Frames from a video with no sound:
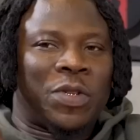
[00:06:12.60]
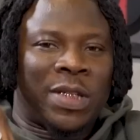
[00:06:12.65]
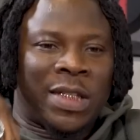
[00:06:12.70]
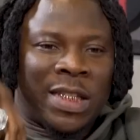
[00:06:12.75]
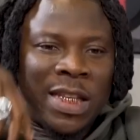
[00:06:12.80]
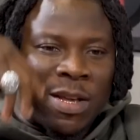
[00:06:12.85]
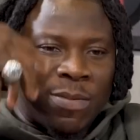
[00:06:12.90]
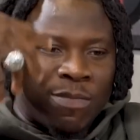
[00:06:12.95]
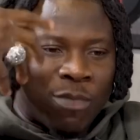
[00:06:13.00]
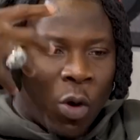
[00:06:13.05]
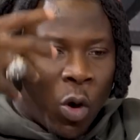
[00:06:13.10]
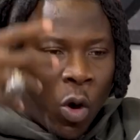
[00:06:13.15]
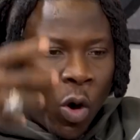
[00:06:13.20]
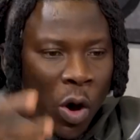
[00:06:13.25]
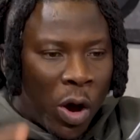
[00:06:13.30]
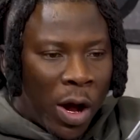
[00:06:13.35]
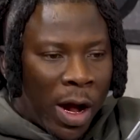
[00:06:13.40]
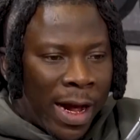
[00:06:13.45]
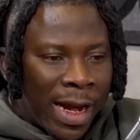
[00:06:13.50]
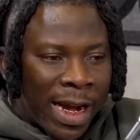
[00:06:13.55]
see
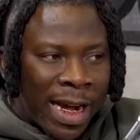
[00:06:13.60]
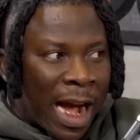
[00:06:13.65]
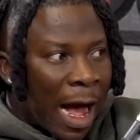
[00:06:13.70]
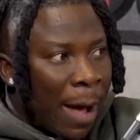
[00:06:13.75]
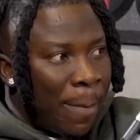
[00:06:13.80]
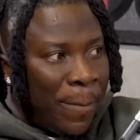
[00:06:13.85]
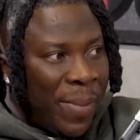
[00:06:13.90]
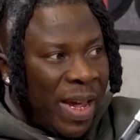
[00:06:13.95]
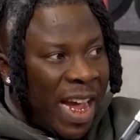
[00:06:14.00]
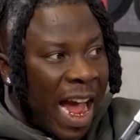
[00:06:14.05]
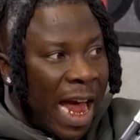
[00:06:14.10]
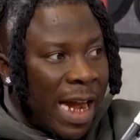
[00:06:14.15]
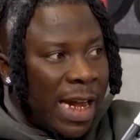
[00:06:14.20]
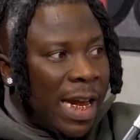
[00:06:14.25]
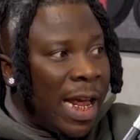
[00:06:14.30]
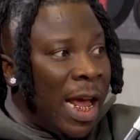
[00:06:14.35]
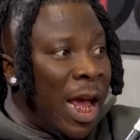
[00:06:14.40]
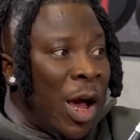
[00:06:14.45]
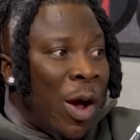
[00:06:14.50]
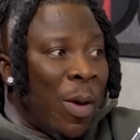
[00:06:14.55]
more Gambian,
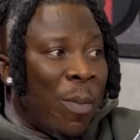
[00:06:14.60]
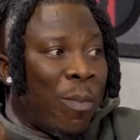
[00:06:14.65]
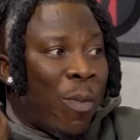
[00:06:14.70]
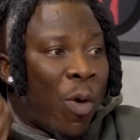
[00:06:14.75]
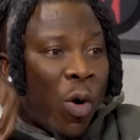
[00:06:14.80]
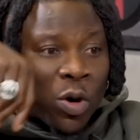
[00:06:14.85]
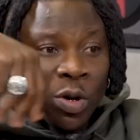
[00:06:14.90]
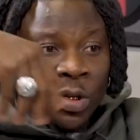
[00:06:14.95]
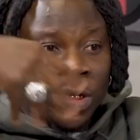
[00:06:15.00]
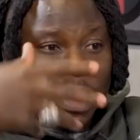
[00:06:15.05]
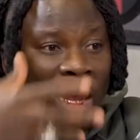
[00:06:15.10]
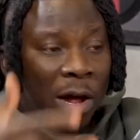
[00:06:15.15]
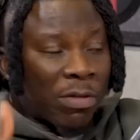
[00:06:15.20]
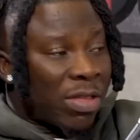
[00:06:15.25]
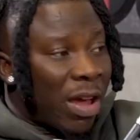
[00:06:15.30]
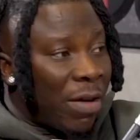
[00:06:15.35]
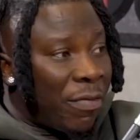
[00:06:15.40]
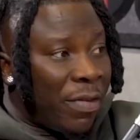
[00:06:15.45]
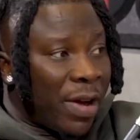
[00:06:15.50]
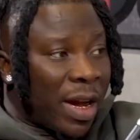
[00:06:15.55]
more South
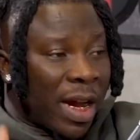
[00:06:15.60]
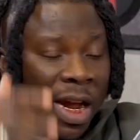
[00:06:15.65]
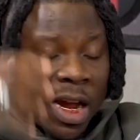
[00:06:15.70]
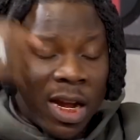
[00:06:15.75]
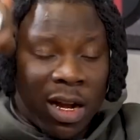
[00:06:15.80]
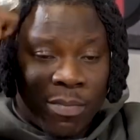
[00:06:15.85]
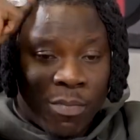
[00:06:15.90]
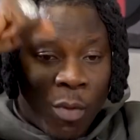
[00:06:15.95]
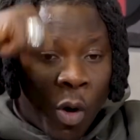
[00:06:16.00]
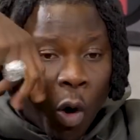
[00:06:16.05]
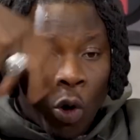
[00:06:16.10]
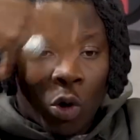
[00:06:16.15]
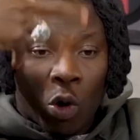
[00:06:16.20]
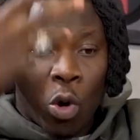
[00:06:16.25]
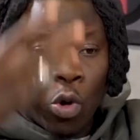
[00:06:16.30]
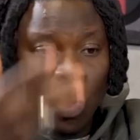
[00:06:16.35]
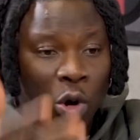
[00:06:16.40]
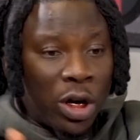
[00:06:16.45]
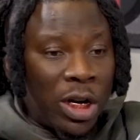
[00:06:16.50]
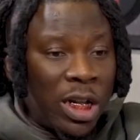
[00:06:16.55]
African, more yeah.
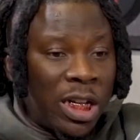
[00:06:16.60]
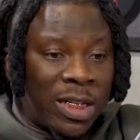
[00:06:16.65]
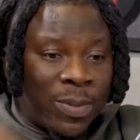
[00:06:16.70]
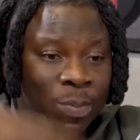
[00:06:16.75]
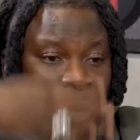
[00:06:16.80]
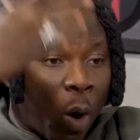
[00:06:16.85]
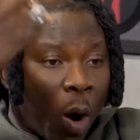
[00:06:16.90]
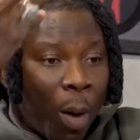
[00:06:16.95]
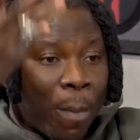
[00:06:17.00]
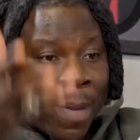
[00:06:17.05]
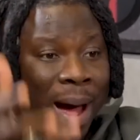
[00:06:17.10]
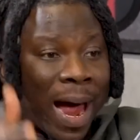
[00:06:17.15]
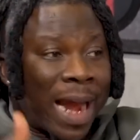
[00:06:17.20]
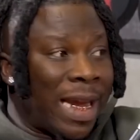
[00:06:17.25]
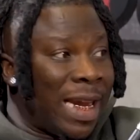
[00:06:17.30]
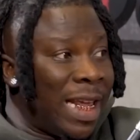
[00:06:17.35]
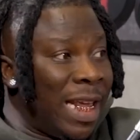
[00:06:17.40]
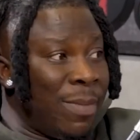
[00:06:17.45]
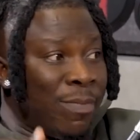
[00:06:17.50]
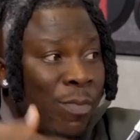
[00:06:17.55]
Congolese, more
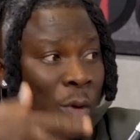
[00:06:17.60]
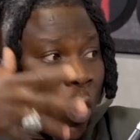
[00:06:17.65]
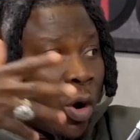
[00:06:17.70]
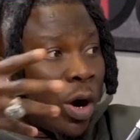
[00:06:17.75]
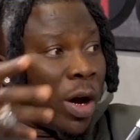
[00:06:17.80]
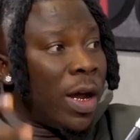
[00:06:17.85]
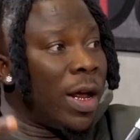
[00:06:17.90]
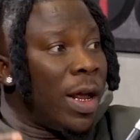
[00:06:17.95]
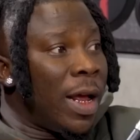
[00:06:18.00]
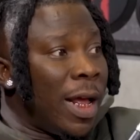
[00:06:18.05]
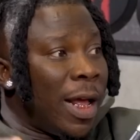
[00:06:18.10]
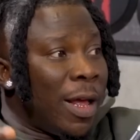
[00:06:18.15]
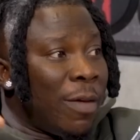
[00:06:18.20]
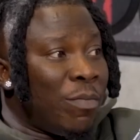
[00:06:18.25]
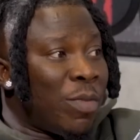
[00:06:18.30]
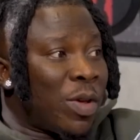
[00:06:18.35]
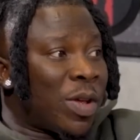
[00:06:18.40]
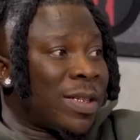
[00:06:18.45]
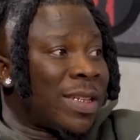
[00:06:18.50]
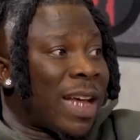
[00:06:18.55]
Mali, more. Yeah.
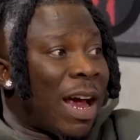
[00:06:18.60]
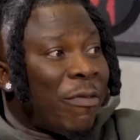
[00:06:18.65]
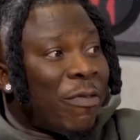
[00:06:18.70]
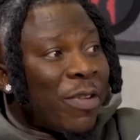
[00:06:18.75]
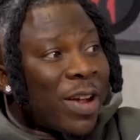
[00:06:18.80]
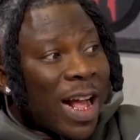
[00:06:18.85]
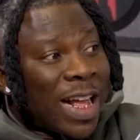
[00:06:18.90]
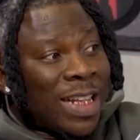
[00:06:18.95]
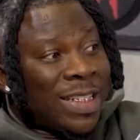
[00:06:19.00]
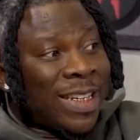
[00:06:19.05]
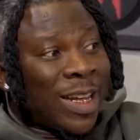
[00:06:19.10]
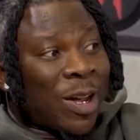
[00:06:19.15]
Because Africa is a